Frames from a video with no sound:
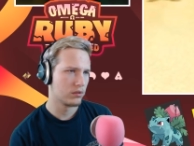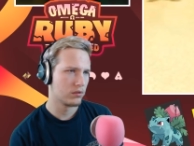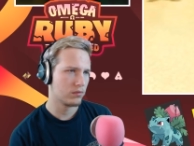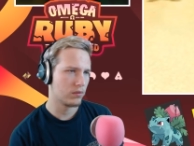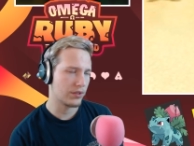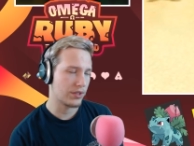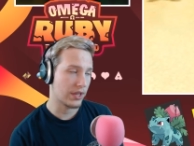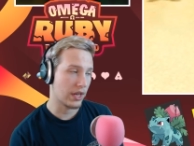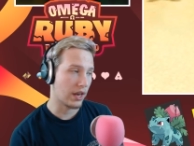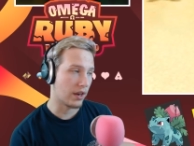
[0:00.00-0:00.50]

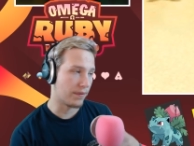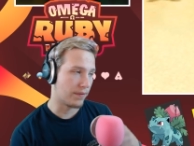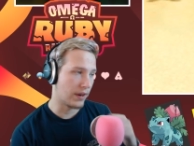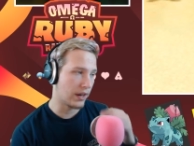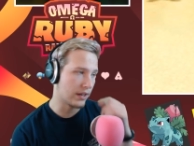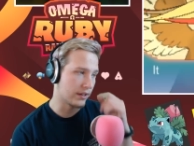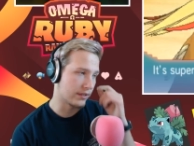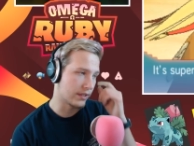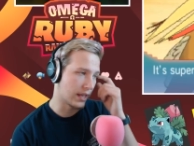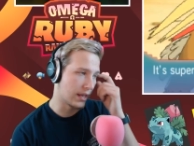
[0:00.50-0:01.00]
Once again, a
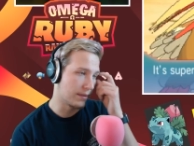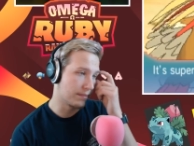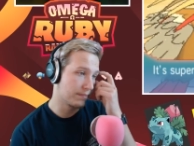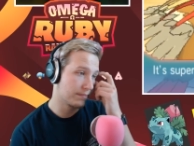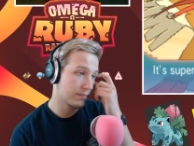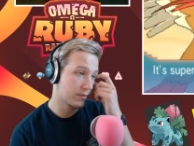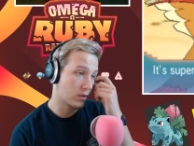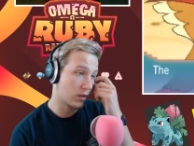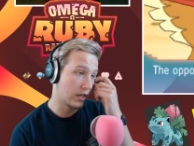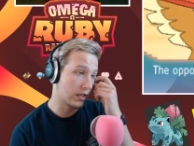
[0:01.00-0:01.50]
fire type.
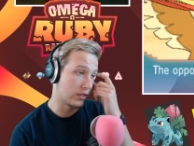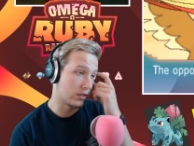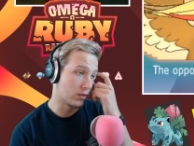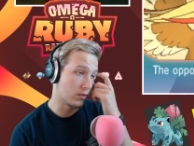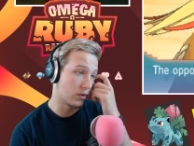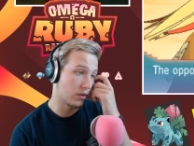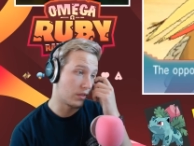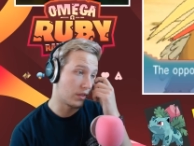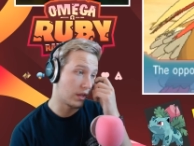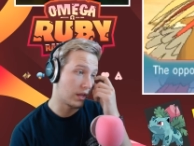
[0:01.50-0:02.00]
Crazy,
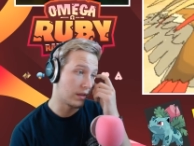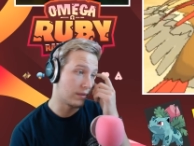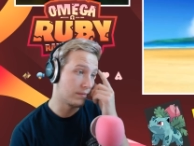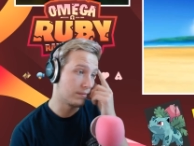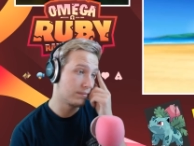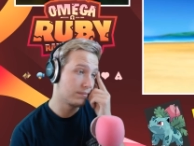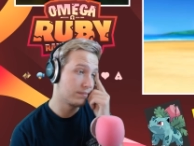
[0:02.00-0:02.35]
would have thought.